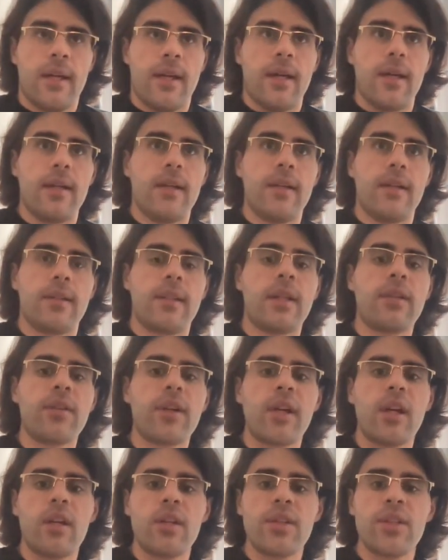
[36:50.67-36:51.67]
The
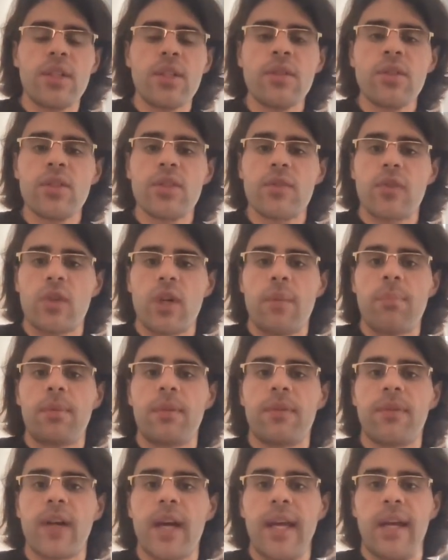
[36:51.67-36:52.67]
recalcitrance for
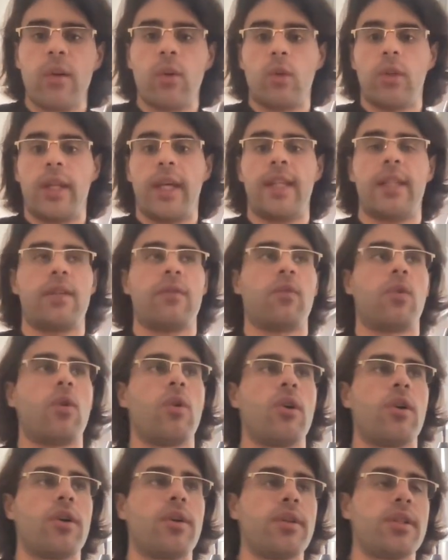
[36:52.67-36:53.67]
amplifying collective
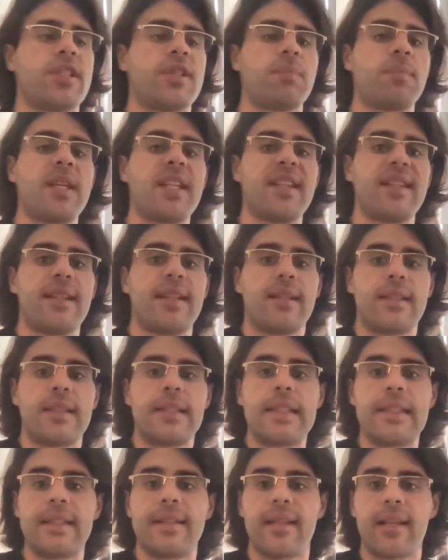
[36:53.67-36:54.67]
or speed
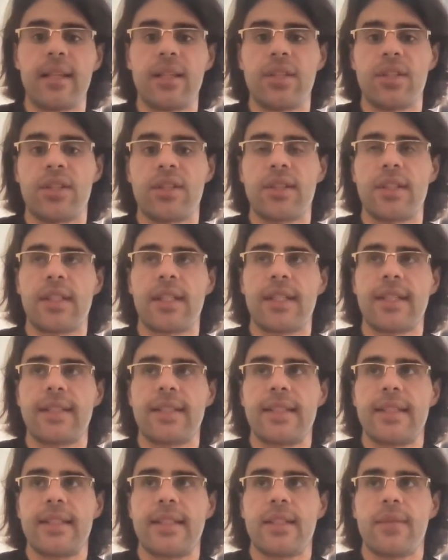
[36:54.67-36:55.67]
intelligence in a
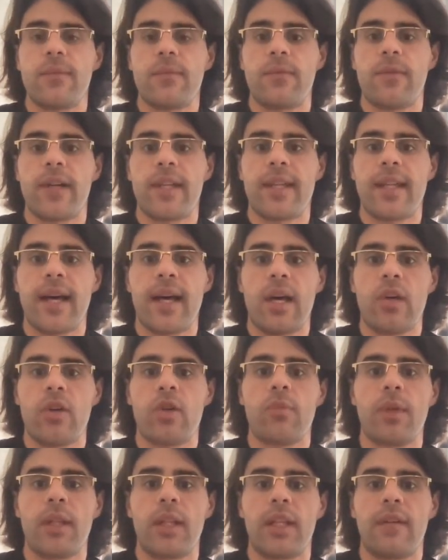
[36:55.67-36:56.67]
system with a
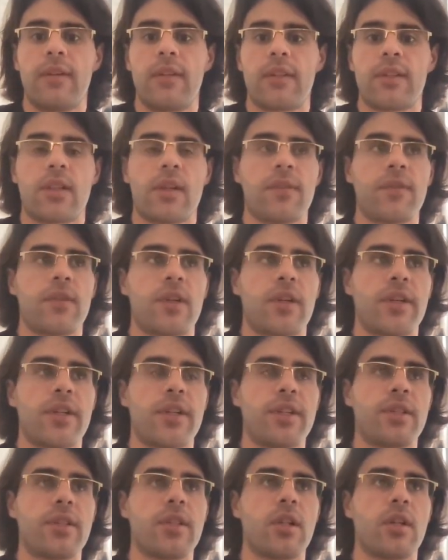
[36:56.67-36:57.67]
human-level software
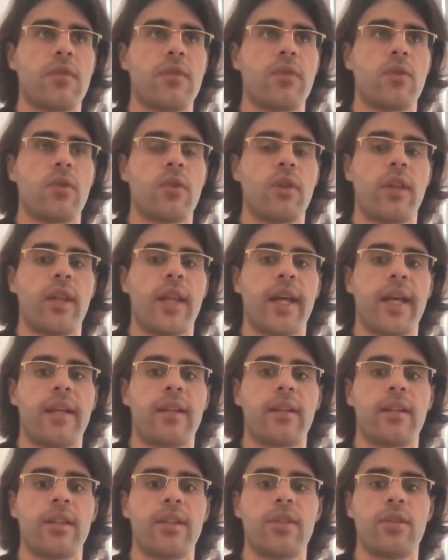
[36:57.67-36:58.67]
is therefore
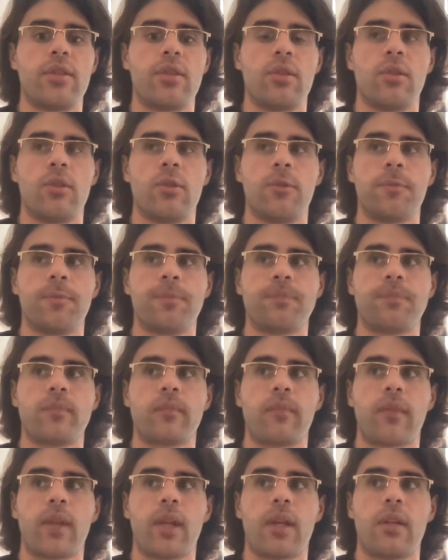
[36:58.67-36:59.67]
likely to
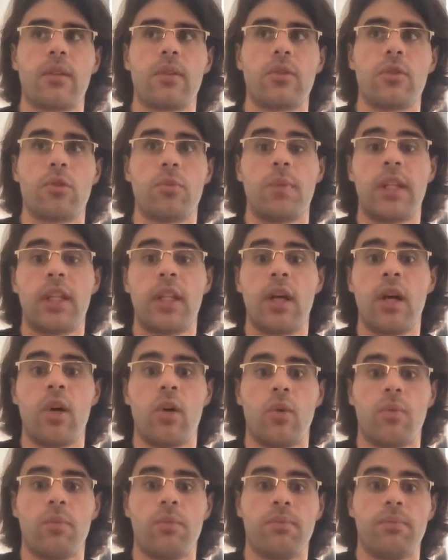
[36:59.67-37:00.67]
be
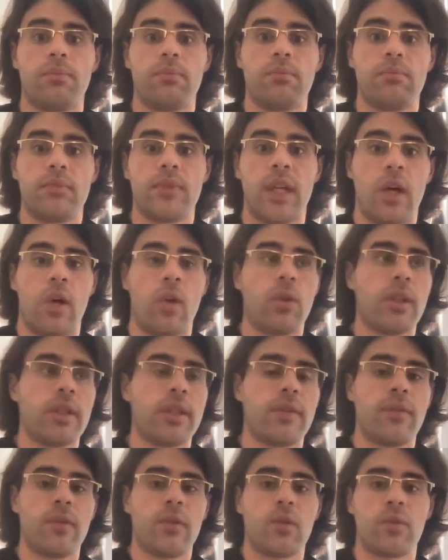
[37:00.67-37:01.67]
low. The only
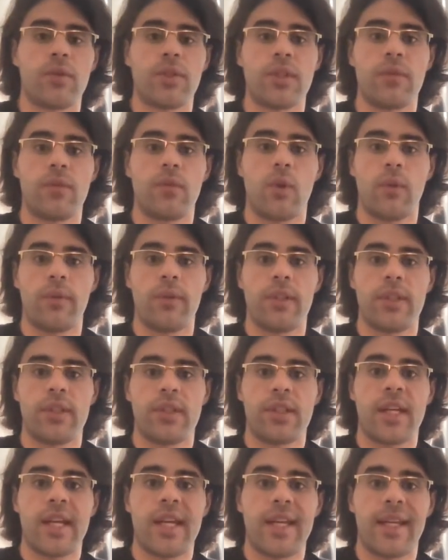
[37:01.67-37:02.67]
difficulty involved is
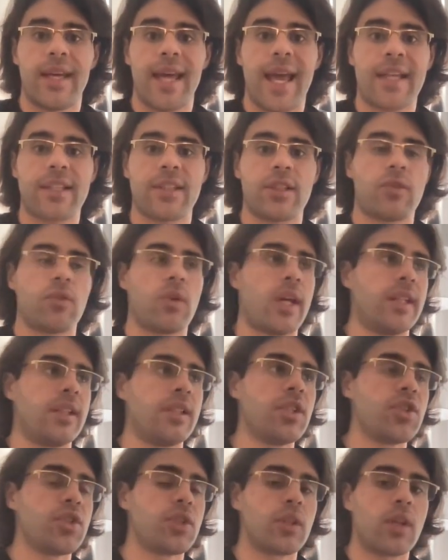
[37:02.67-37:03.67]
gaining access to
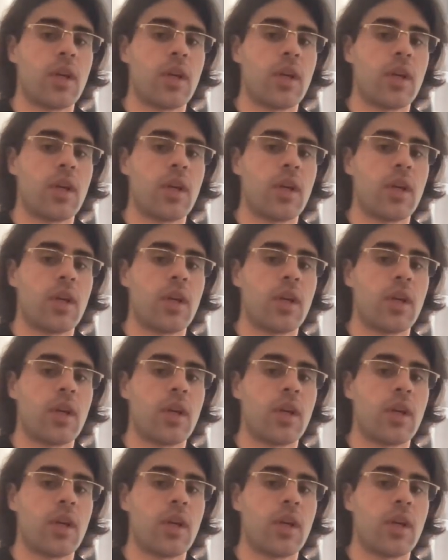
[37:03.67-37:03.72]
additional